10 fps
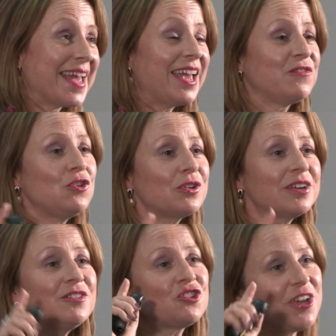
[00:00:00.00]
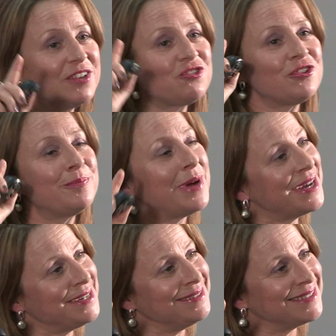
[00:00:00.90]
If you can change your
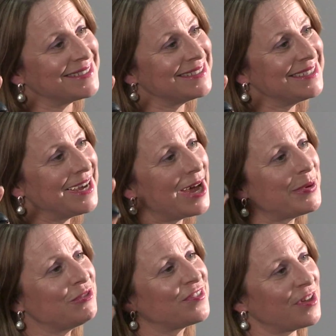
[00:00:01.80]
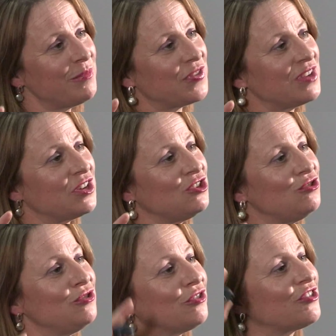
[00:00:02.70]
mind about something that you
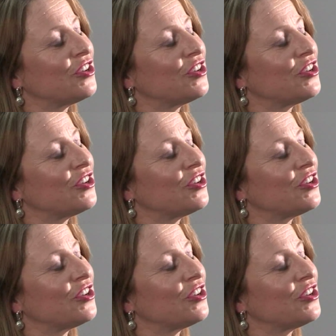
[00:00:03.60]
used